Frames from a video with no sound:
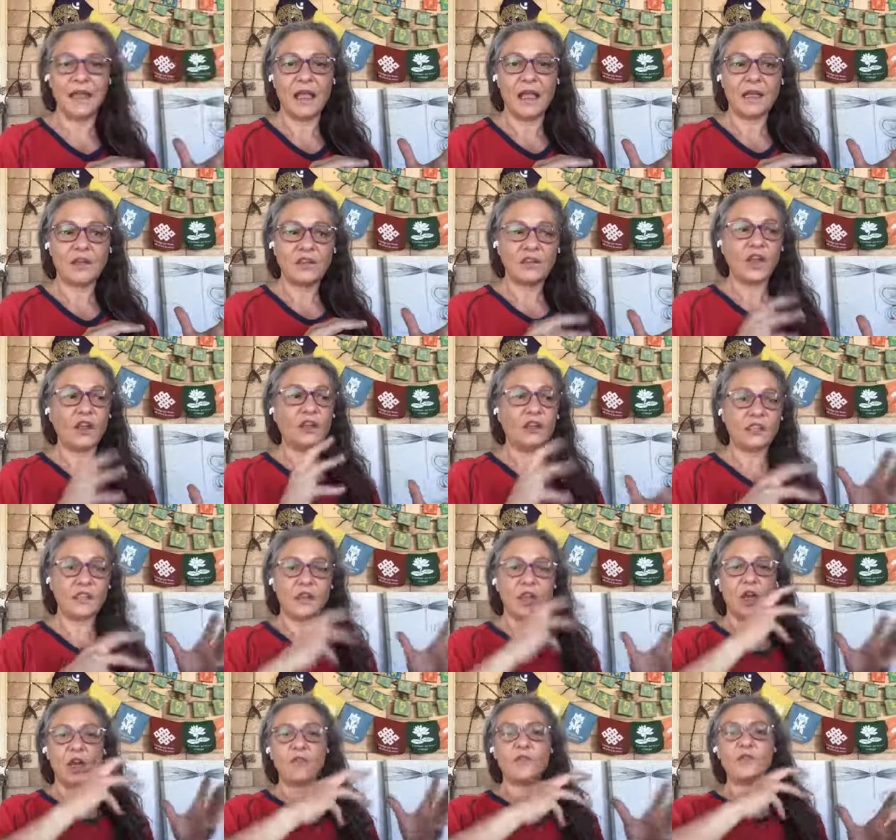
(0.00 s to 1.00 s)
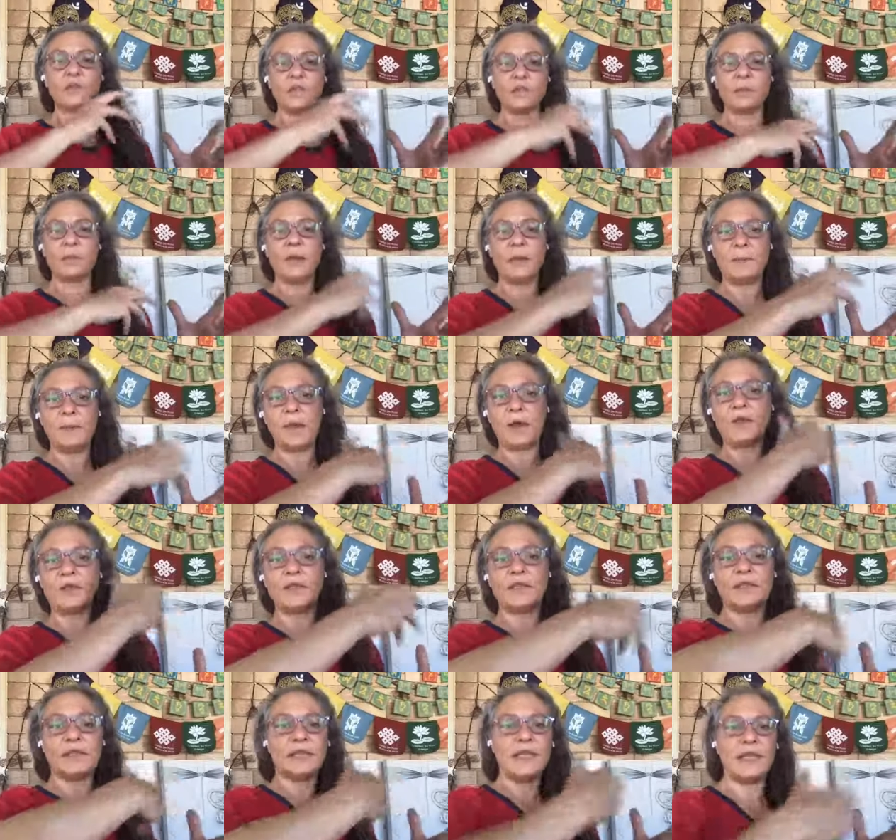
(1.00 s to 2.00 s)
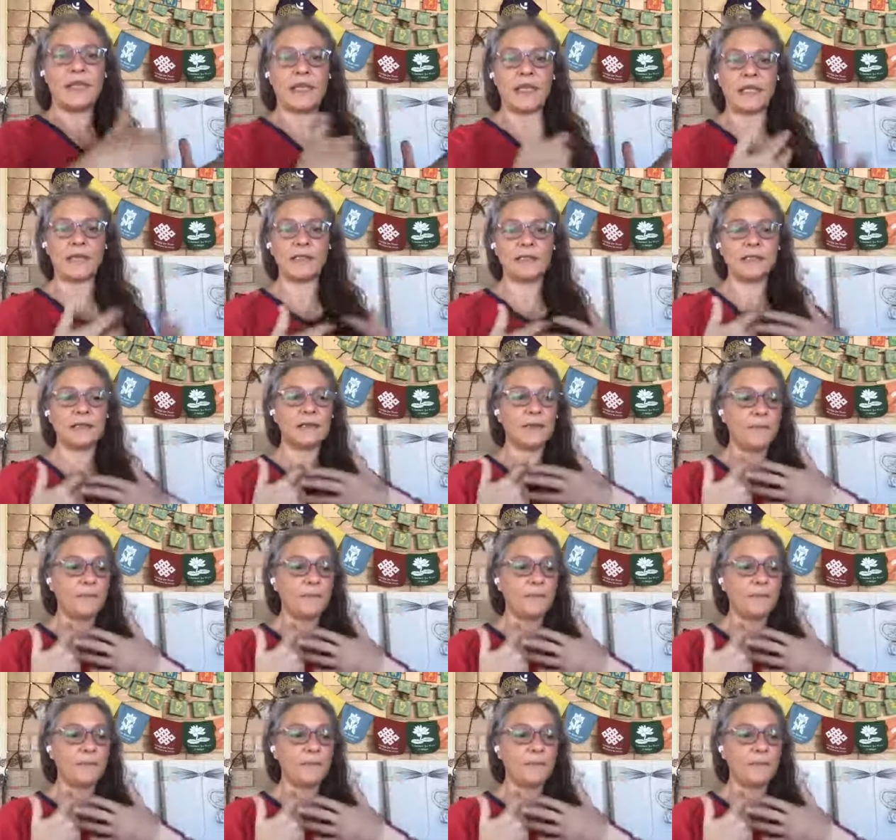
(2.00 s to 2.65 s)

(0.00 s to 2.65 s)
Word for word: So there's a lot of us that have been behind the scenes